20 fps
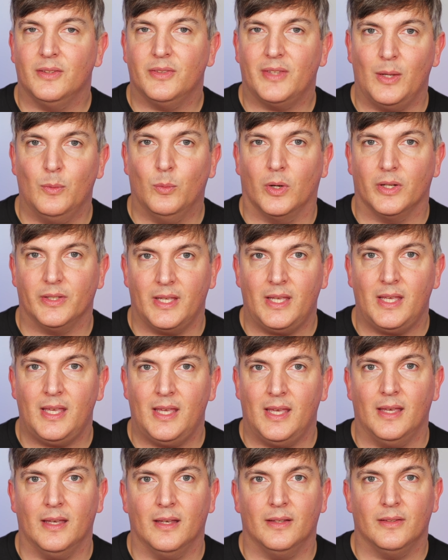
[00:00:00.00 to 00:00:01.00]
they want to
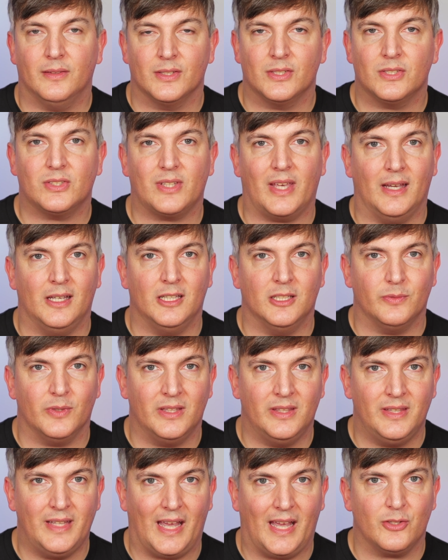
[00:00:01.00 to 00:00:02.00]
hear the sound of a
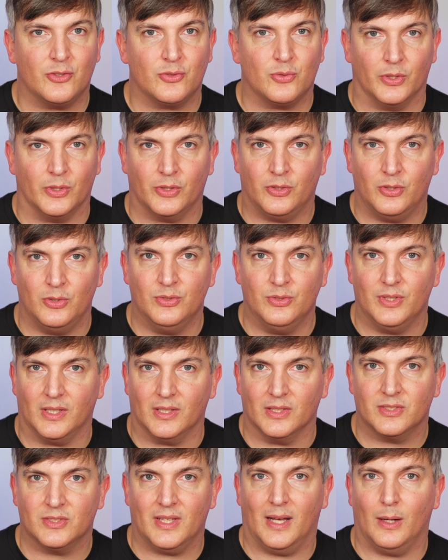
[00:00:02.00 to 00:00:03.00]
natural acoustic
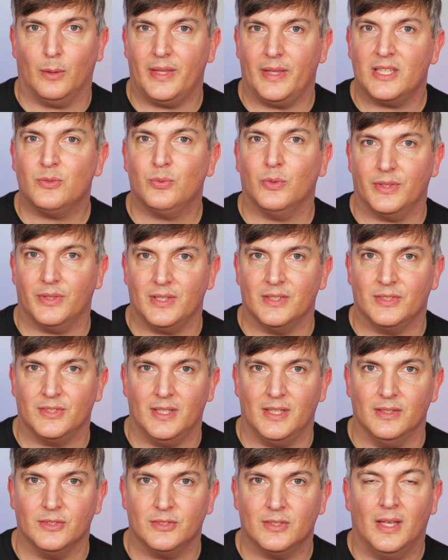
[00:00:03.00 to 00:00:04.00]
guitar. Well, that's what this
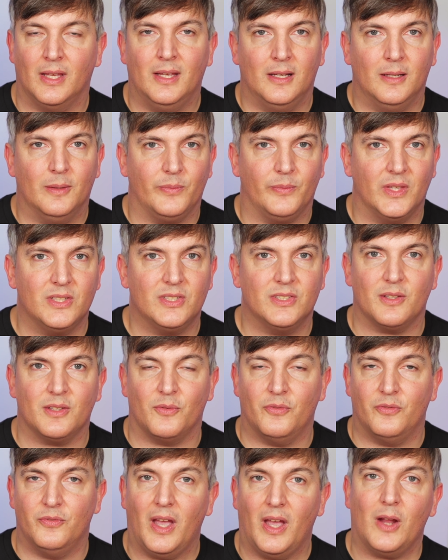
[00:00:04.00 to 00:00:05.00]
is. This is a
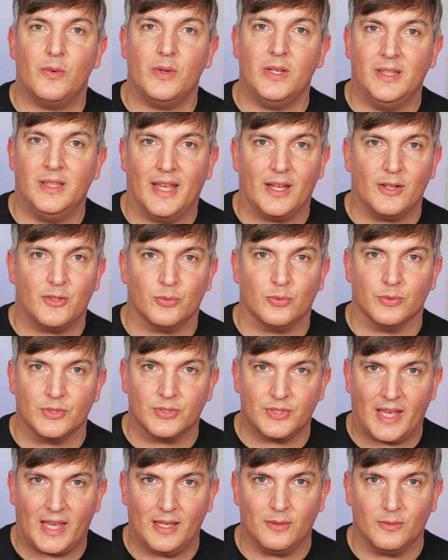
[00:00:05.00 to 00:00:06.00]
very natural
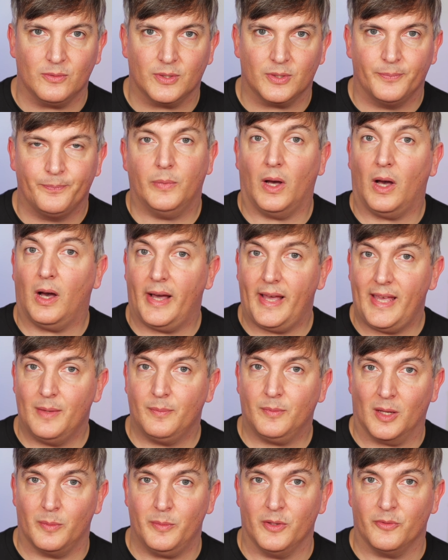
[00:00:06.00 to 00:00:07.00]
sound. But I
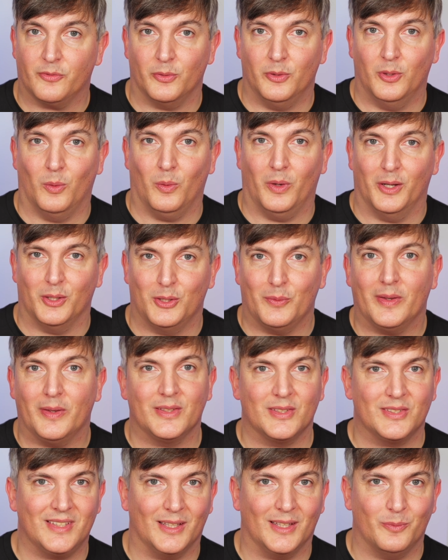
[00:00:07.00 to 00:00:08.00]
am coming from the world of
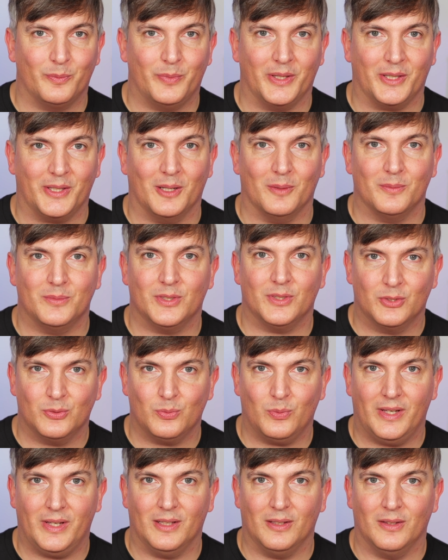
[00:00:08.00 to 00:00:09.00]
undersaddle pickups as
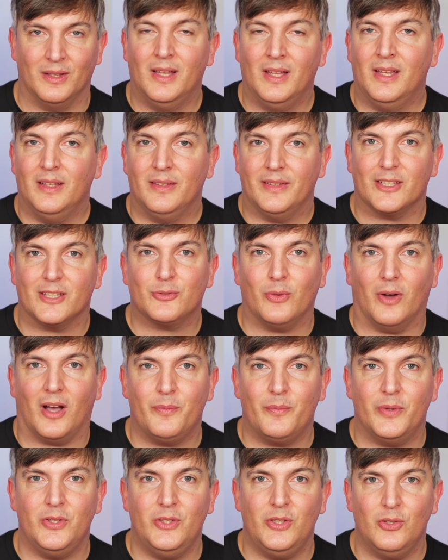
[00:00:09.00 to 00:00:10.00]
well. That's what
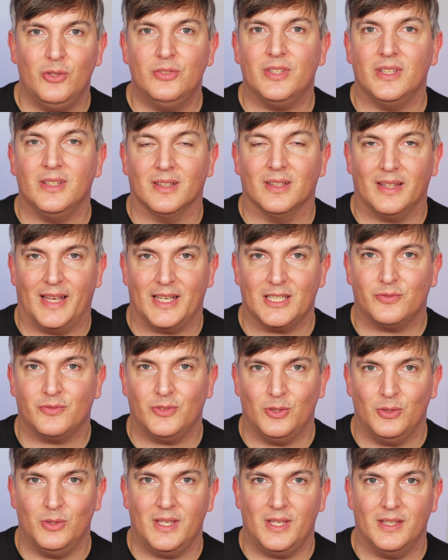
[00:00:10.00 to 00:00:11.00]
I've been using the last
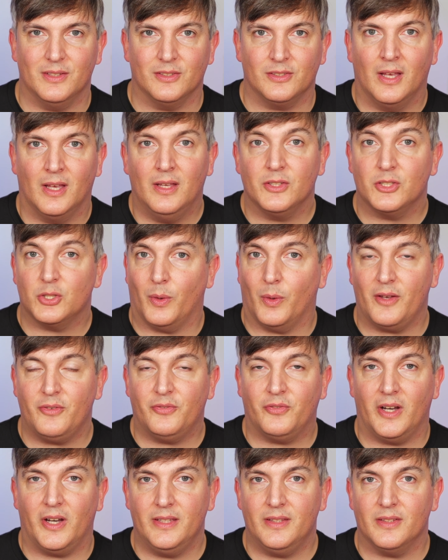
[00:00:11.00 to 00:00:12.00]
few years. So I
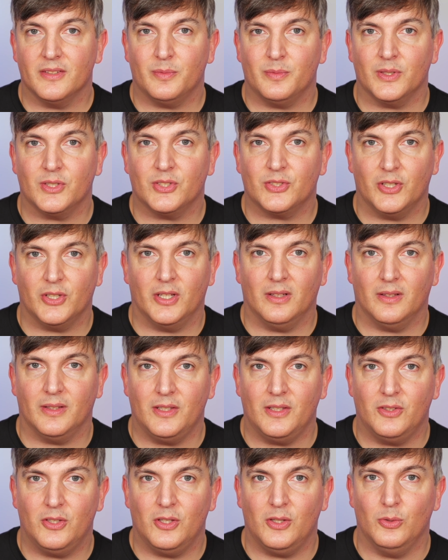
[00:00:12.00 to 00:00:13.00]
find that some external
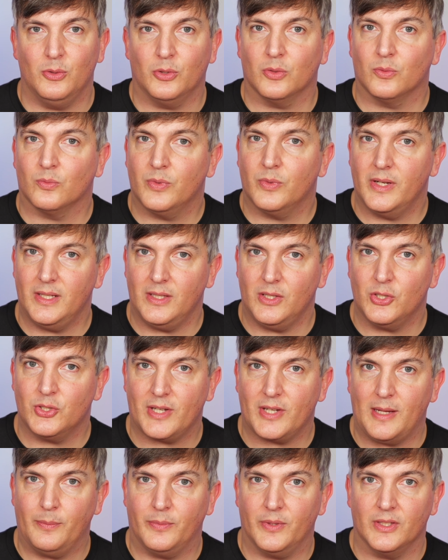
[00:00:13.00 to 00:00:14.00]
EQ can really
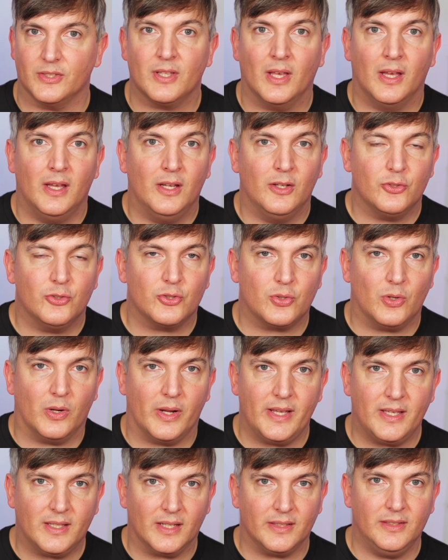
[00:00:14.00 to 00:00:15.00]
shape this.
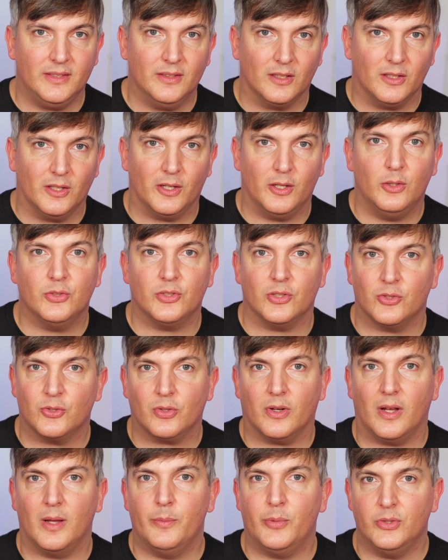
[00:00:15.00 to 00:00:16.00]
Try cutting the lows and
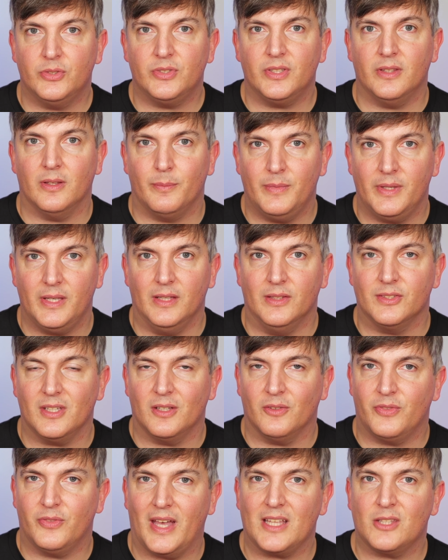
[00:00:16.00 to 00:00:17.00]
try boosting the mids
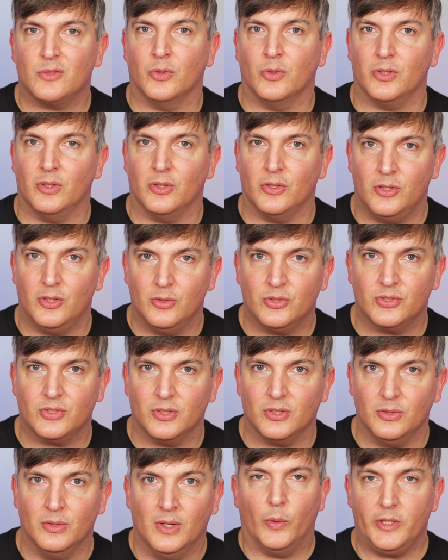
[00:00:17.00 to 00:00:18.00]
if that's what you're used
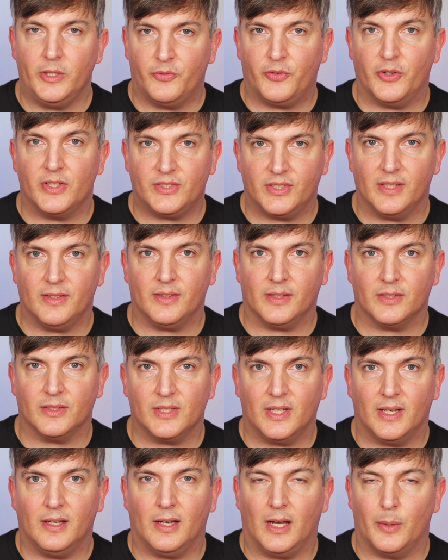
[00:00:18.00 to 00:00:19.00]
to. When you first get the
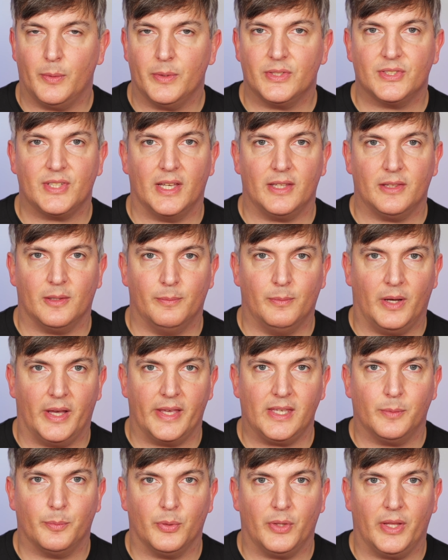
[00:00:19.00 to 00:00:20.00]
guitar, I would set the
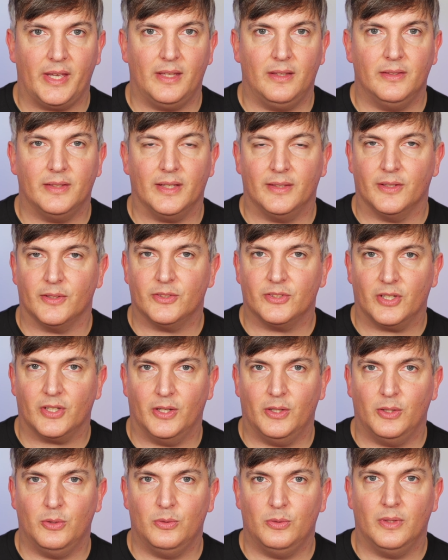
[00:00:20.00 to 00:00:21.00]
mic blend and the
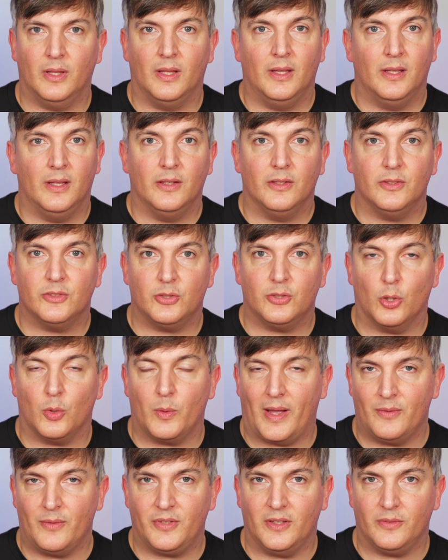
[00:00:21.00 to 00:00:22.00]
tone to
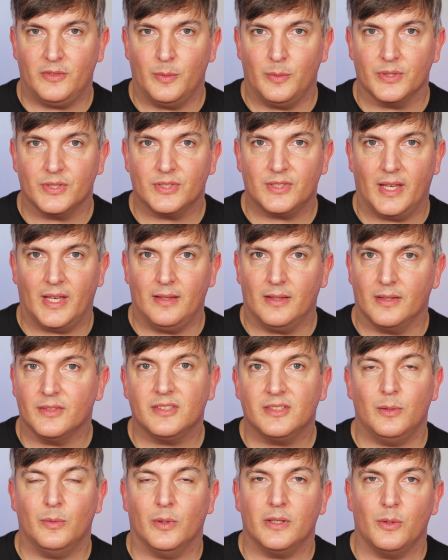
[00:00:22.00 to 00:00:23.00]
around 50% and
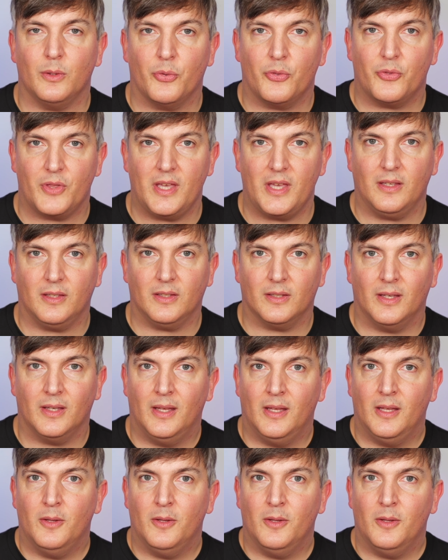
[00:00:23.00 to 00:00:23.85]
see what you think.